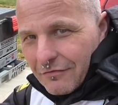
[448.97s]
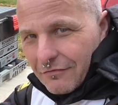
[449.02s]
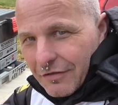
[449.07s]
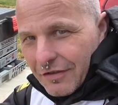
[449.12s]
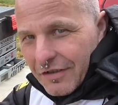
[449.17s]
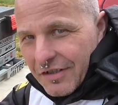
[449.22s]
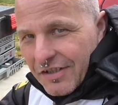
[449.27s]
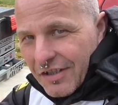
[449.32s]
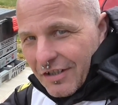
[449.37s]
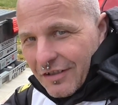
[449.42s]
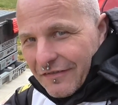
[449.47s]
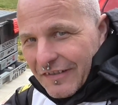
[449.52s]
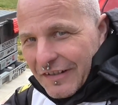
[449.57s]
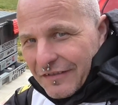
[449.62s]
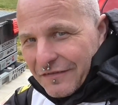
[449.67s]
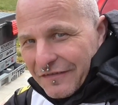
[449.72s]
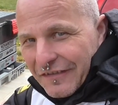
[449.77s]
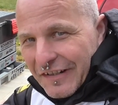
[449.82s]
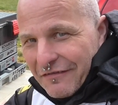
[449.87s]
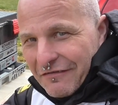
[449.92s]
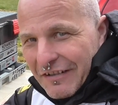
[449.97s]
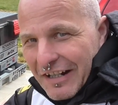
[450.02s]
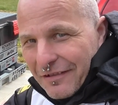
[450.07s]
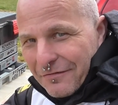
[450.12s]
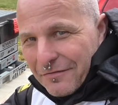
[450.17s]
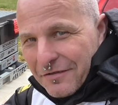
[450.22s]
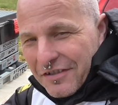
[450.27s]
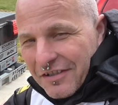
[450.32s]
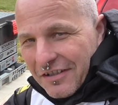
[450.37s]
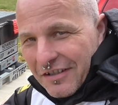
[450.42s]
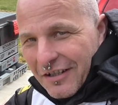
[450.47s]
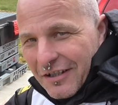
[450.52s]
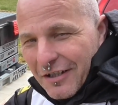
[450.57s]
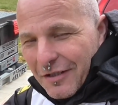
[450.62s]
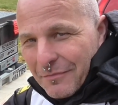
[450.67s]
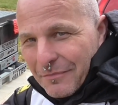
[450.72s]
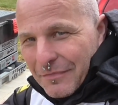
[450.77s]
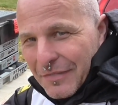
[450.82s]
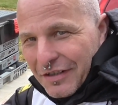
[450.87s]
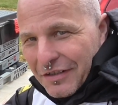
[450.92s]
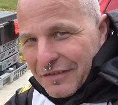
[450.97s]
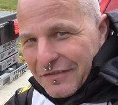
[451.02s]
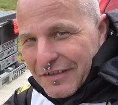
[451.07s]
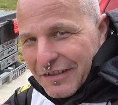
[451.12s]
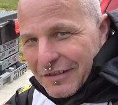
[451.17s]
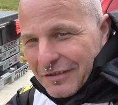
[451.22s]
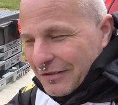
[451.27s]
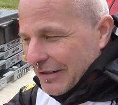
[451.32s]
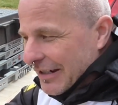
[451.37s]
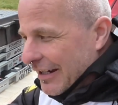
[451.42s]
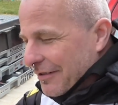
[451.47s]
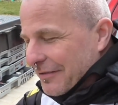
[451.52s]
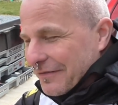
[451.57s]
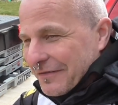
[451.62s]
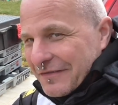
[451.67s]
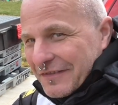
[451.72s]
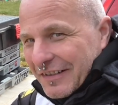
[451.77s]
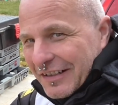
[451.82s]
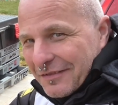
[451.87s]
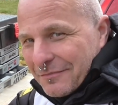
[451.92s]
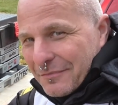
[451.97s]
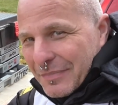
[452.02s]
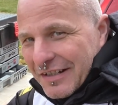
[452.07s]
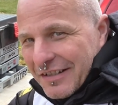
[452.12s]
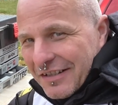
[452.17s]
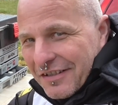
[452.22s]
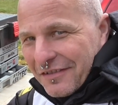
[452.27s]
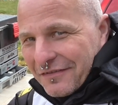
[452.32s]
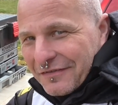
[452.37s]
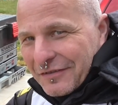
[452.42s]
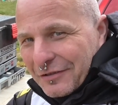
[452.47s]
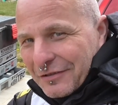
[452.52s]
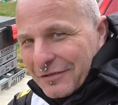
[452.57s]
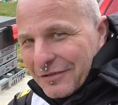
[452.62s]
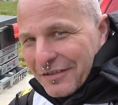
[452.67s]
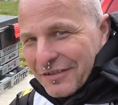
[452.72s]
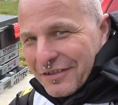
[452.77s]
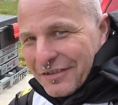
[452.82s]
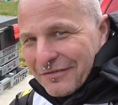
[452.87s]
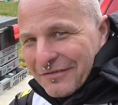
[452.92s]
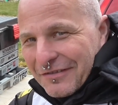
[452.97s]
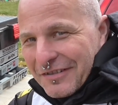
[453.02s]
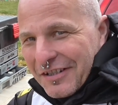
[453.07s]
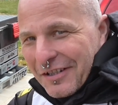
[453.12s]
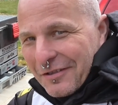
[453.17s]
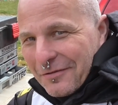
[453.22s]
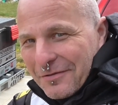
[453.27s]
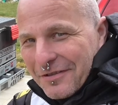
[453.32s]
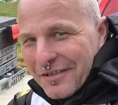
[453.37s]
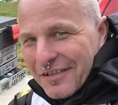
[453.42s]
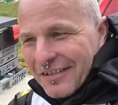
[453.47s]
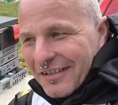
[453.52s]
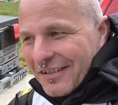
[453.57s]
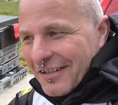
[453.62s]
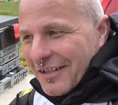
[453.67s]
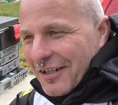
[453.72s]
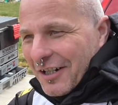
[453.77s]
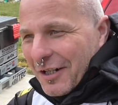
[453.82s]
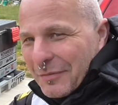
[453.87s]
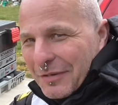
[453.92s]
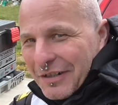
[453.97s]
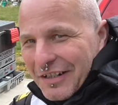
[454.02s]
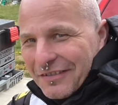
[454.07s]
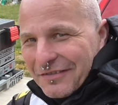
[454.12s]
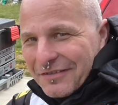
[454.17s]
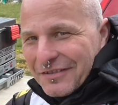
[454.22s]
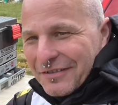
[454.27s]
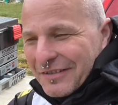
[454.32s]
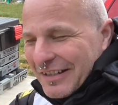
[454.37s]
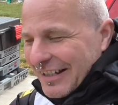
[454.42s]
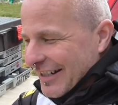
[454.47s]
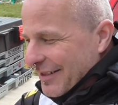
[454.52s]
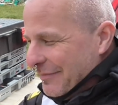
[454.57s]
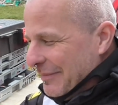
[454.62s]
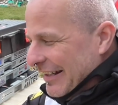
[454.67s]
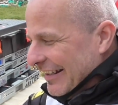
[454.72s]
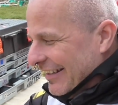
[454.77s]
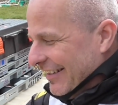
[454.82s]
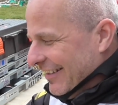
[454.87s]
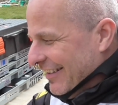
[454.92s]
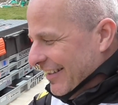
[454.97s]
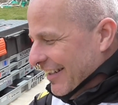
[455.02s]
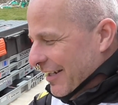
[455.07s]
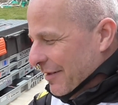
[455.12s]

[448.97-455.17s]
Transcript: Right, so I've had 3 rounds. I don't know how I've done because I've not looked at the results. I might go and do that in a minute.